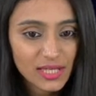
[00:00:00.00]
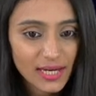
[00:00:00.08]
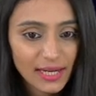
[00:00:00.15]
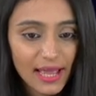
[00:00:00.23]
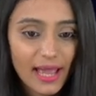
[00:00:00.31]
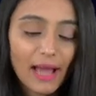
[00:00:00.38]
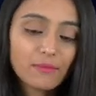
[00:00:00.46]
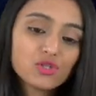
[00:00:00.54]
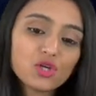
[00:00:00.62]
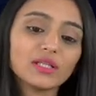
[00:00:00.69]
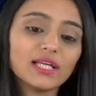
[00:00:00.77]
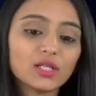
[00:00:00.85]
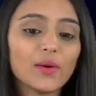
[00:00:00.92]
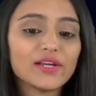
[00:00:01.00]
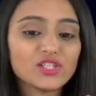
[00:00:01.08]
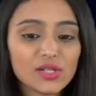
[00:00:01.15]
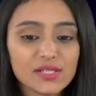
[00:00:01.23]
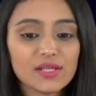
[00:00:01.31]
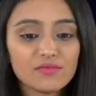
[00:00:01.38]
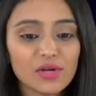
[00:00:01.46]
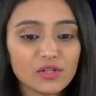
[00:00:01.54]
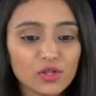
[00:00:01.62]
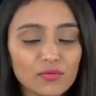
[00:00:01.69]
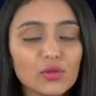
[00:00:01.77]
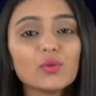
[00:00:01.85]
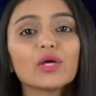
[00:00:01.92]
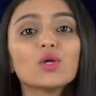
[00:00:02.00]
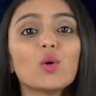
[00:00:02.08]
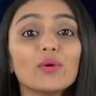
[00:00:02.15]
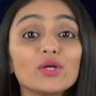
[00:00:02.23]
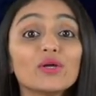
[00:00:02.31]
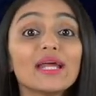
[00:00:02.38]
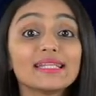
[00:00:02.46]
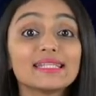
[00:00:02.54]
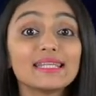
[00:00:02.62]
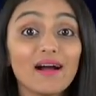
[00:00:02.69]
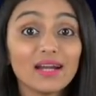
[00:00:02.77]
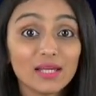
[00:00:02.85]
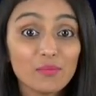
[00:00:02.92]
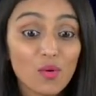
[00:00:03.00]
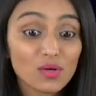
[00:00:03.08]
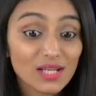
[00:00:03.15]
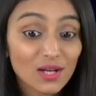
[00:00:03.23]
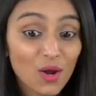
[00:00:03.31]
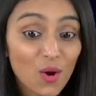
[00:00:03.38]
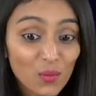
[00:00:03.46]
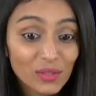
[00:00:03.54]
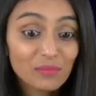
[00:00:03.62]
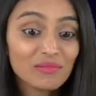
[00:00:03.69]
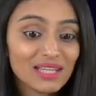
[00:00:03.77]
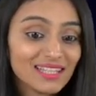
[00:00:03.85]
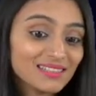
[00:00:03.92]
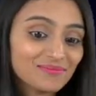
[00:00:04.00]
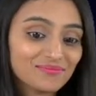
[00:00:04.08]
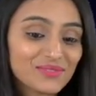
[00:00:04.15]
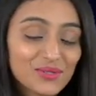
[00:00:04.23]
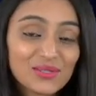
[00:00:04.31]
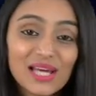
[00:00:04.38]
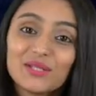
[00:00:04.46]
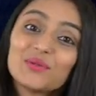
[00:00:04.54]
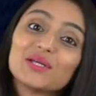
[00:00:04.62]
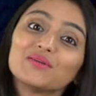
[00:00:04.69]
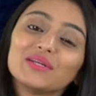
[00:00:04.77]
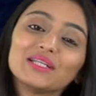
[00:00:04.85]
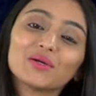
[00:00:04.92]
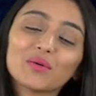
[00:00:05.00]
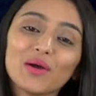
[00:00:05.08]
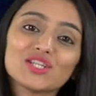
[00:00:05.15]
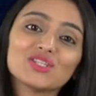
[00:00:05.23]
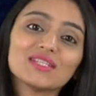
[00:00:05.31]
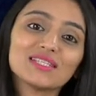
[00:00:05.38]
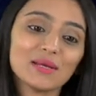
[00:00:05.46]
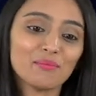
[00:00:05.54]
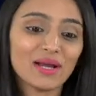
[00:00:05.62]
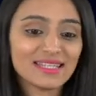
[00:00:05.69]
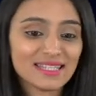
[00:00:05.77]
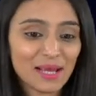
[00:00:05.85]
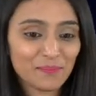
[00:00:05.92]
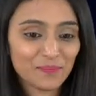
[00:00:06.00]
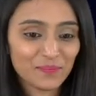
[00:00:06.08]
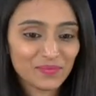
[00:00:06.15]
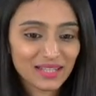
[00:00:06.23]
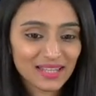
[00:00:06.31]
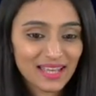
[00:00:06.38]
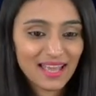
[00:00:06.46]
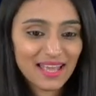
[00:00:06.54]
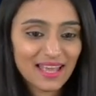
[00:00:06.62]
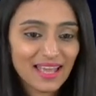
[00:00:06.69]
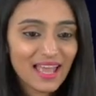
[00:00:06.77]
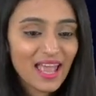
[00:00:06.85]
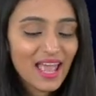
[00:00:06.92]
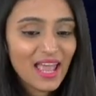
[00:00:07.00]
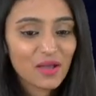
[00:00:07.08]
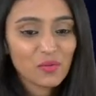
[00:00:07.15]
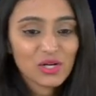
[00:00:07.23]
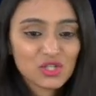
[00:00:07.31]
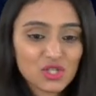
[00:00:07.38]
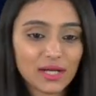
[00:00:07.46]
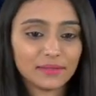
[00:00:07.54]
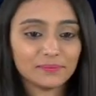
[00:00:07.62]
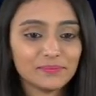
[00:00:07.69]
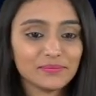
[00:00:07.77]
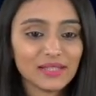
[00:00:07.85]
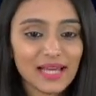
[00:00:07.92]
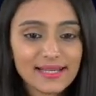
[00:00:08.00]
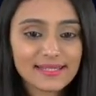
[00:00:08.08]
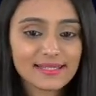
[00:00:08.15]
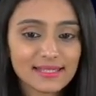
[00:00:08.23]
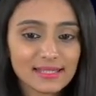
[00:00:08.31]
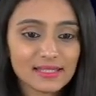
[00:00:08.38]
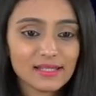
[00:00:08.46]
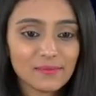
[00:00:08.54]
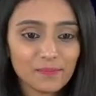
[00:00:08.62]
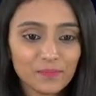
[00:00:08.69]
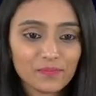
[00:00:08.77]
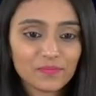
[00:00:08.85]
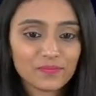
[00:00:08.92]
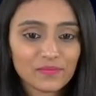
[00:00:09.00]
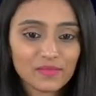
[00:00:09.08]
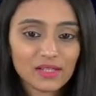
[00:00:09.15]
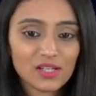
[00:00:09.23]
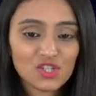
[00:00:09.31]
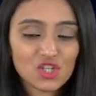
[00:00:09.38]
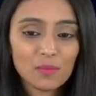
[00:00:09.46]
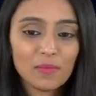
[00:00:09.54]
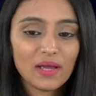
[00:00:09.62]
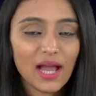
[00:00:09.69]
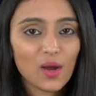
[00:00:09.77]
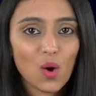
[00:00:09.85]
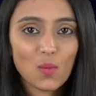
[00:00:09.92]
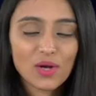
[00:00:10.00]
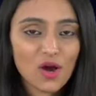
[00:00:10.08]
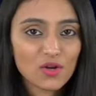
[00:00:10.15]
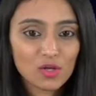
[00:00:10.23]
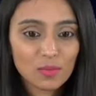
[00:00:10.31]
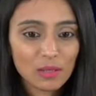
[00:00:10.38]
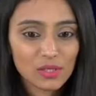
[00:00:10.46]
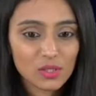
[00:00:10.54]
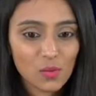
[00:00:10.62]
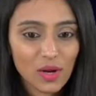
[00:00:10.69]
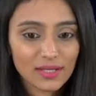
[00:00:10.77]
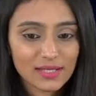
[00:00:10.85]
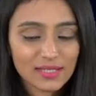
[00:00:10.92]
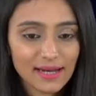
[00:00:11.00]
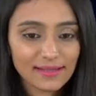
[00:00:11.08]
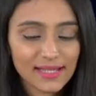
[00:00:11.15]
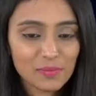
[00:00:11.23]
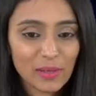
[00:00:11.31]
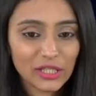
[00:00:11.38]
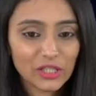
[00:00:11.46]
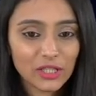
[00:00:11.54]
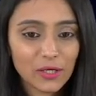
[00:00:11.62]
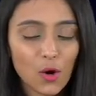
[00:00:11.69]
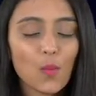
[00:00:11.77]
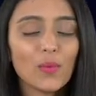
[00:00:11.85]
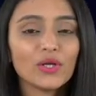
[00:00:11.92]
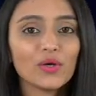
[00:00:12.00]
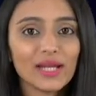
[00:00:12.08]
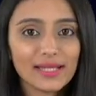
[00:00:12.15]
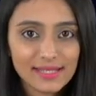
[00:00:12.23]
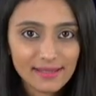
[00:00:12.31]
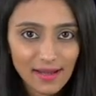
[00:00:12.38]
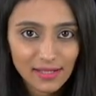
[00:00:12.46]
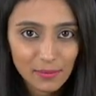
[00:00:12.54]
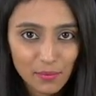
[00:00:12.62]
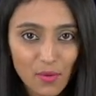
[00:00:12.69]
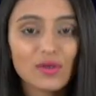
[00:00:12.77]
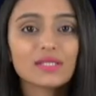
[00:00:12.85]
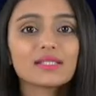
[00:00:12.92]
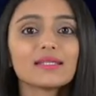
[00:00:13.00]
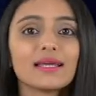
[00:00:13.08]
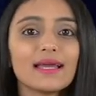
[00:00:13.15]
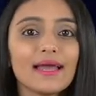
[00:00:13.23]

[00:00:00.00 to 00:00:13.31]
said. I'm sure that question is in front of you. You can open your N C E R T books along with me so that you can read the question step by step. Hey, Varsha. Yes? Chinmay, I hope now you'll be able to understand this better. Open your N C E R T books.